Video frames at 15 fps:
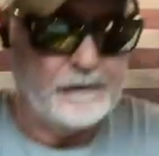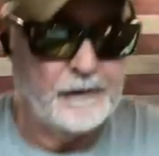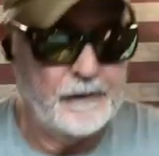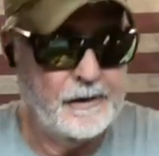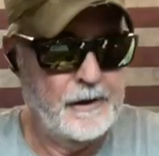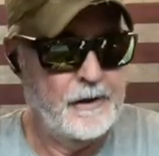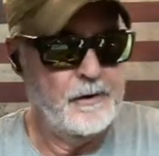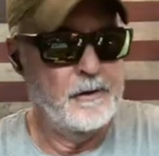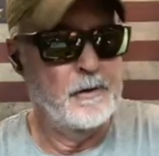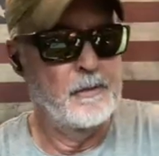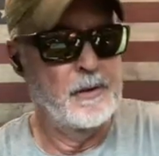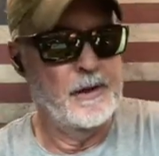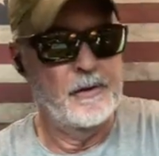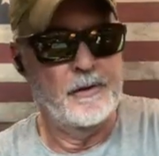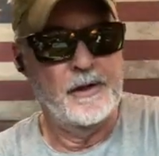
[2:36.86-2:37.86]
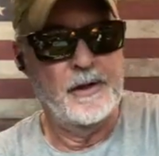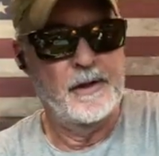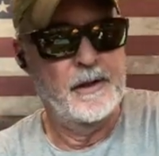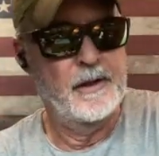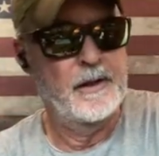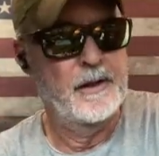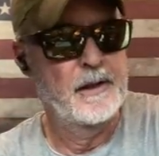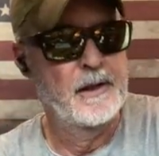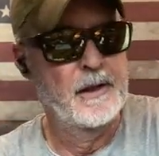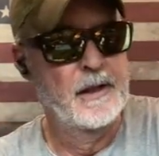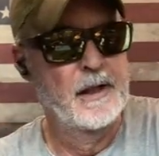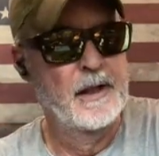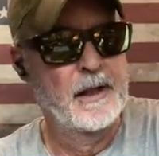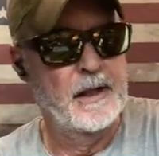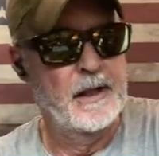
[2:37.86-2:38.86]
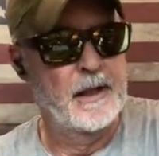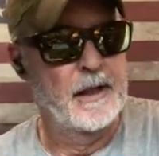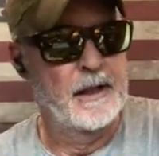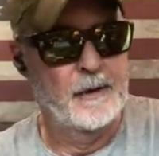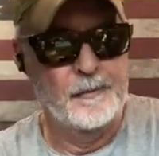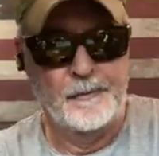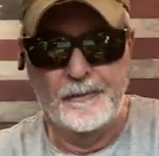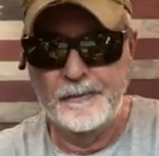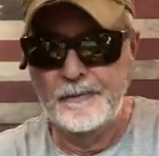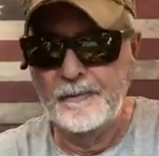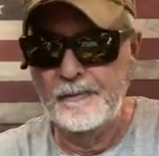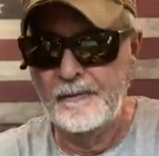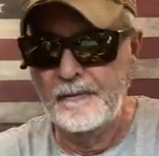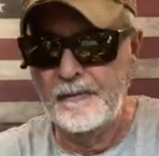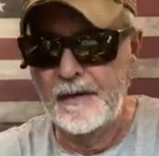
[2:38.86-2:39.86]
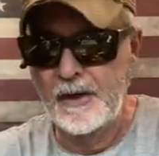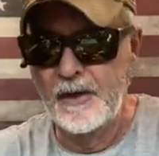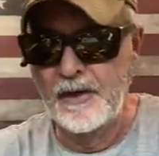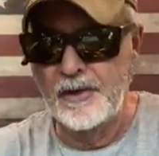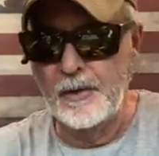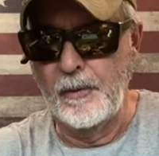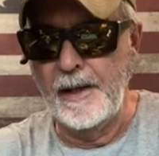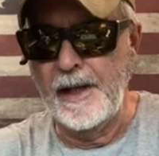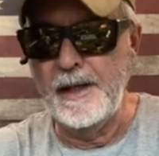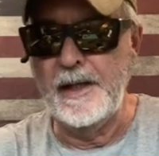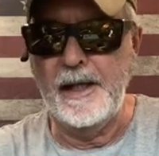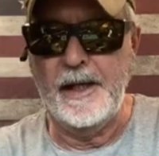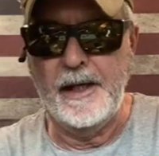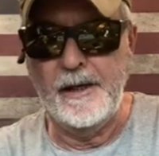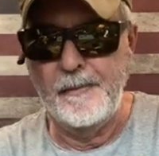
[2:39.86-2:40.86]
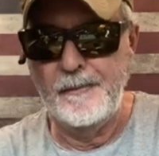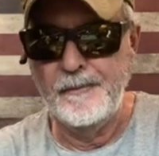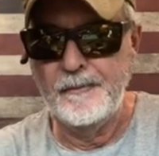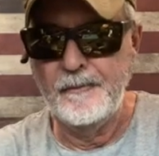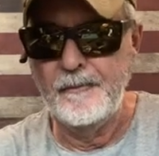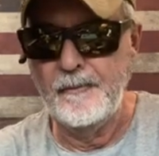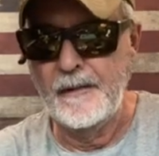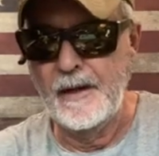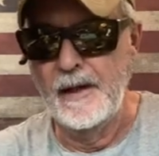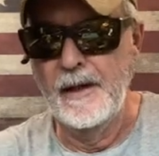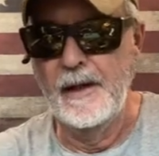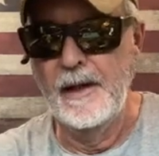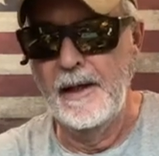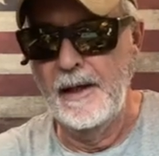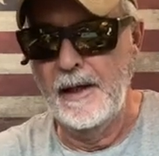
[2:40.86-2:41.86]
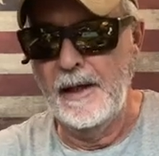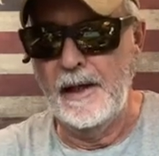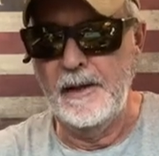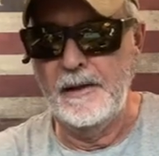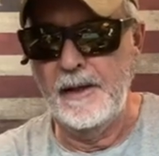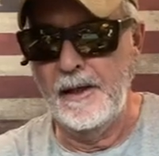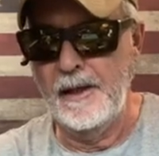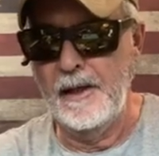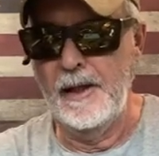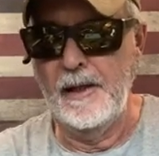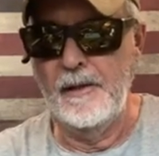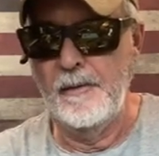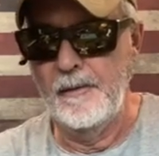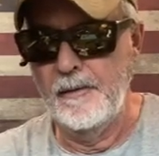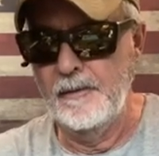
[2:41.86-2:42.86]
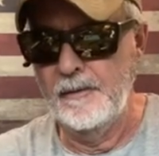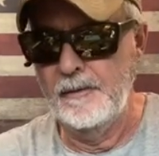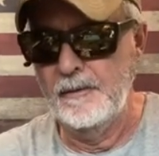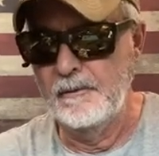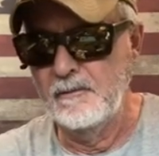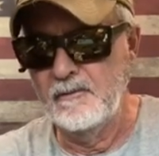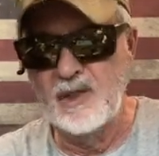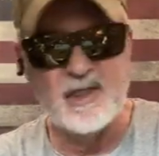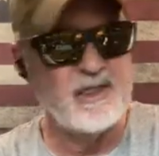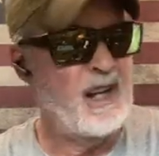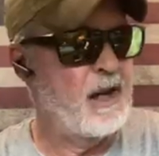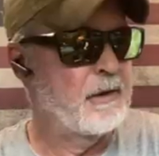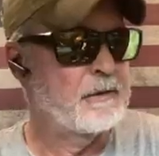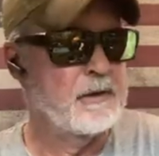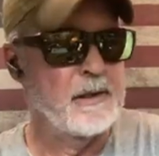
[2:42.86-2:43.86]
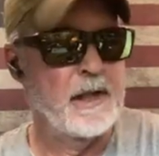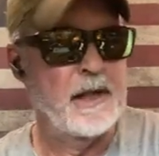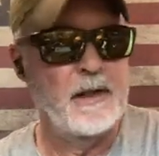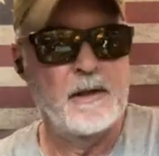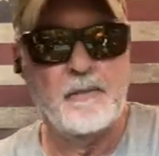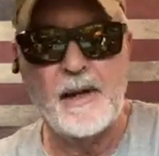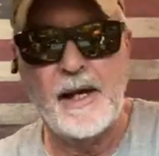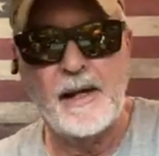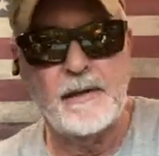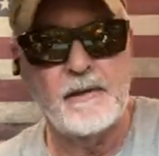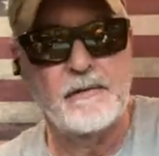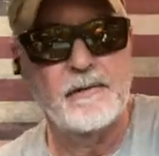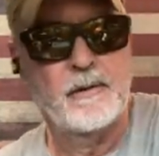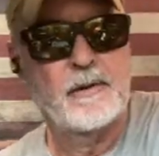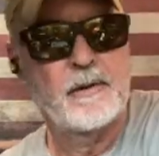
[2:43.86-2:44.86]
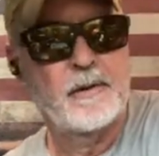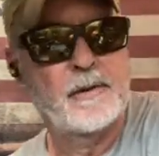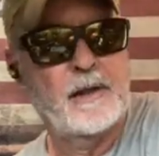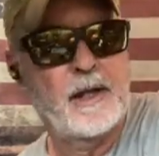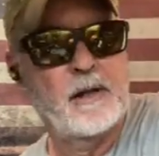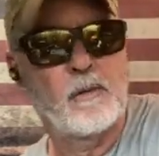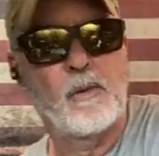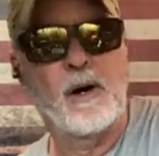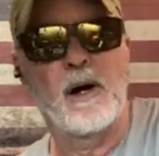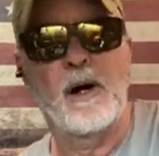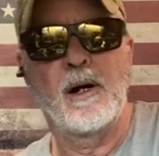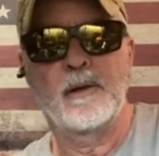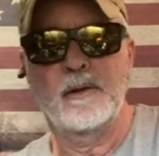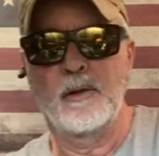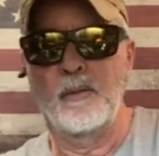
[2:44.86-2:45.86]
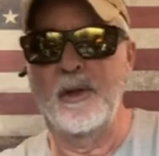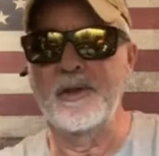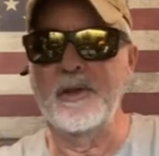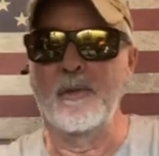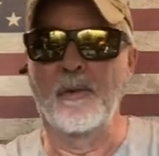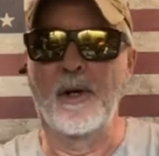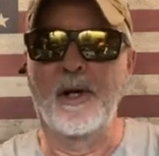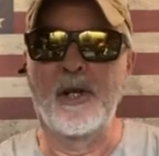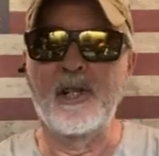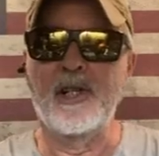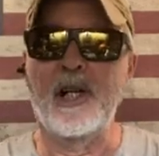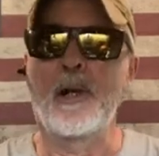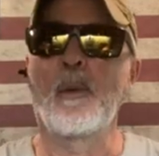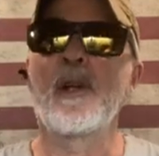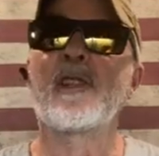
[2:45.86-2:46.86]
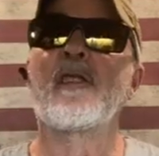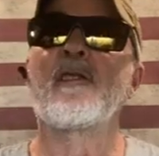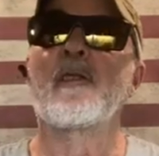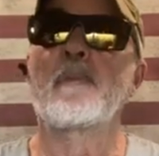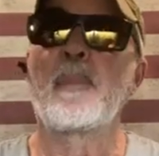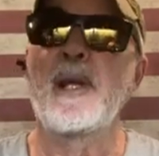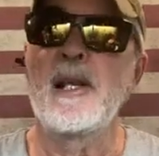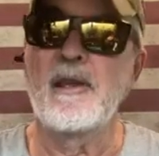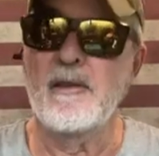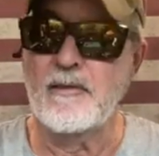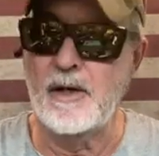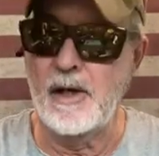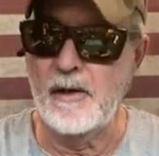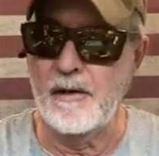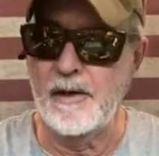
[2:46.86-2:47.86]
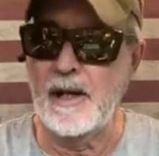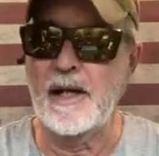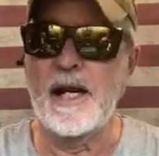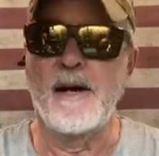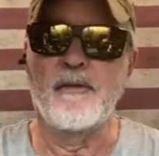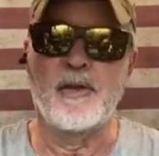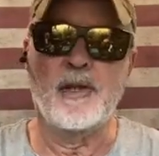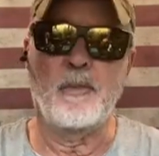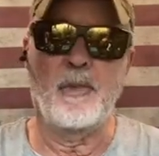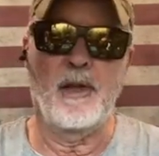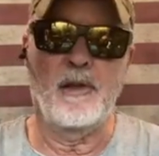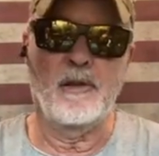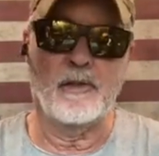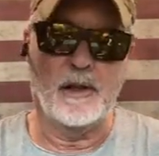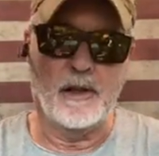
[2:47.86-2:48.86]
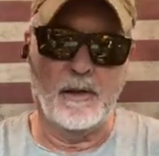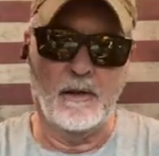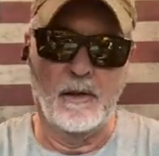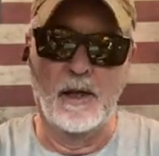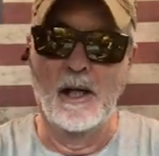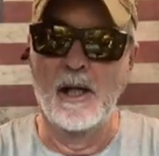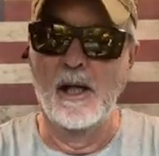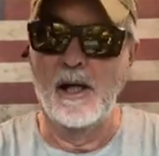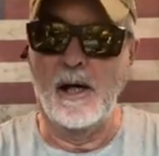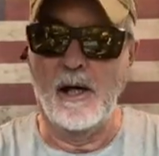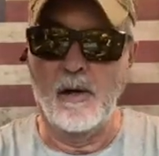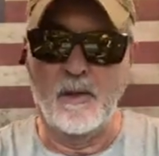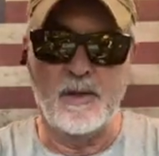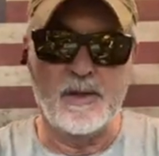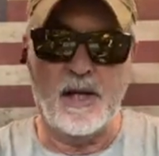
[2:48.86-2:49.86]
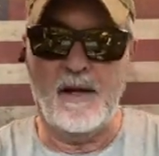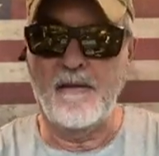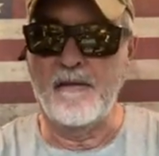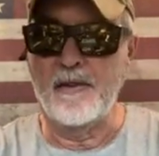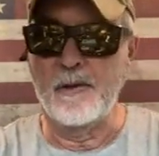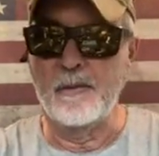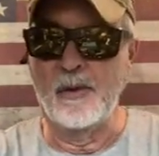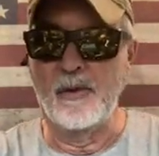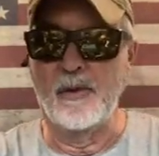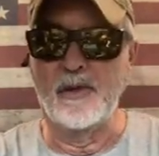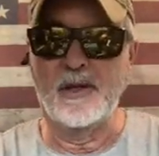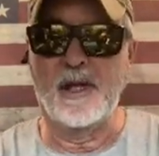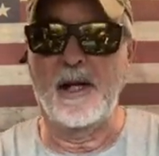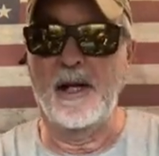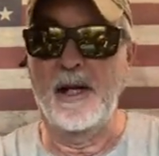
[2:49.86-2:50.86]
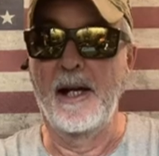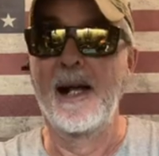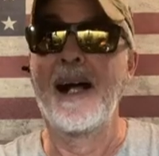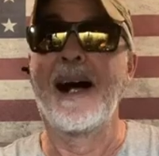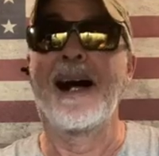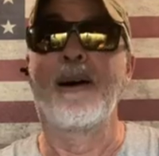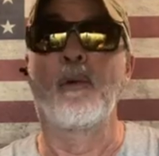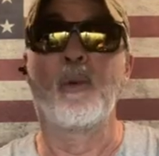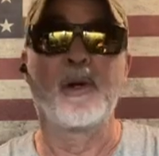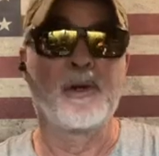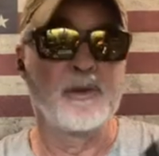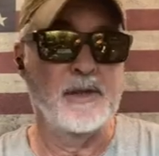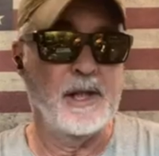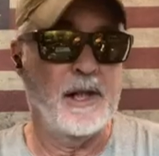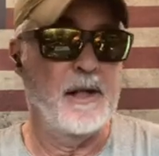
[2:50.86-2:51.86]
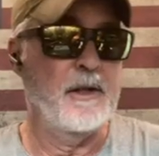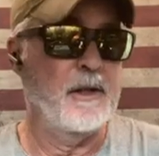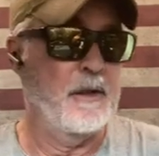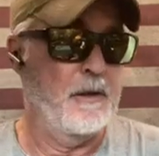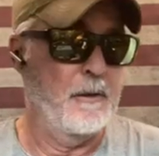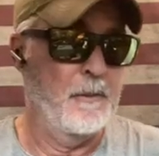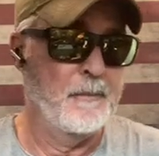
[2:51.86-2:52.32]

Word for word: on here to do both. Uh, so what I did, I did uh, just alternated back and forth, kind of walked. I wasn't rushing. It wasn't speed throwing. I never speed throw. I always aim for the bullseye. I will tell you